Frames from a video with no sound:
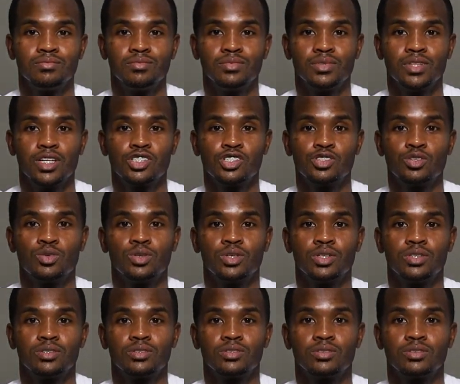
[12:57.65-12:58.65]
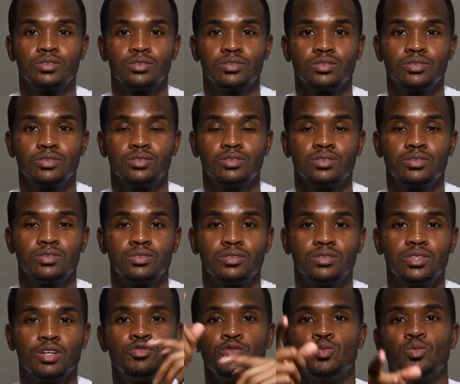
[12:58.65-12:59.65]
and that's yours.
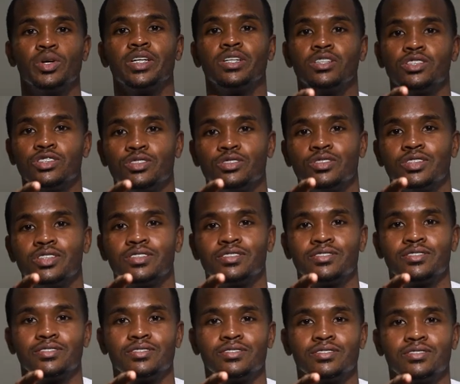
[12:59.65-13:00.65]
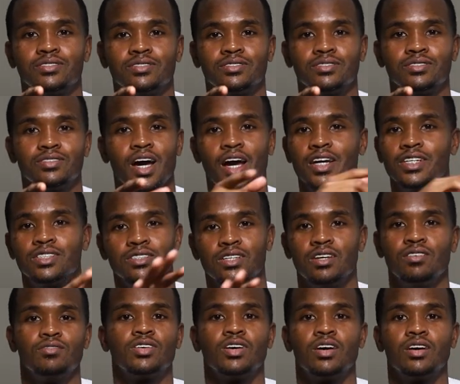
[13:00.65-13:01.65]
If you win, it's yours. I ain't just
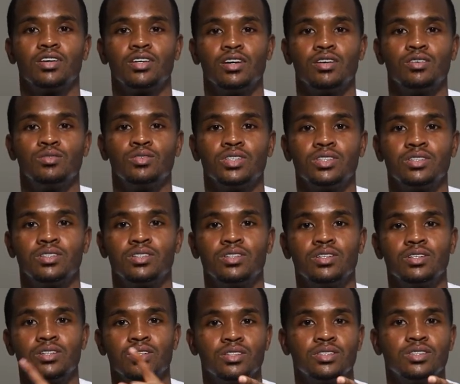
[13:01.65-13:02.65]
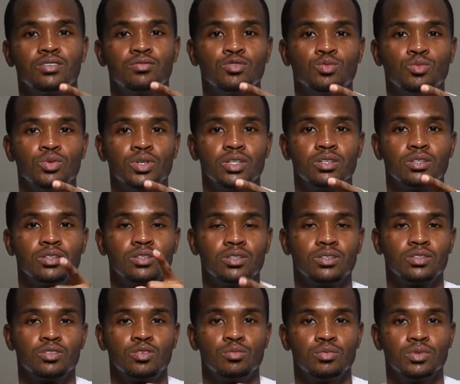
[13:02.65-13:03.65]
giving all y'all one. Is if you win,
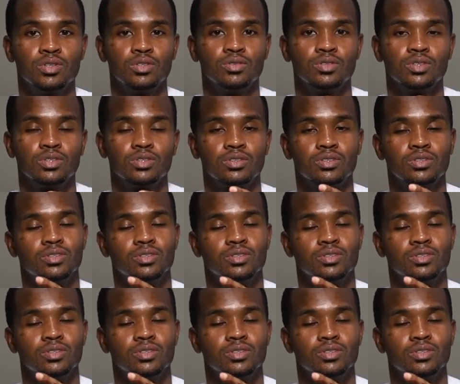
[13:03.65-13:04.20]
it's gonna be yours.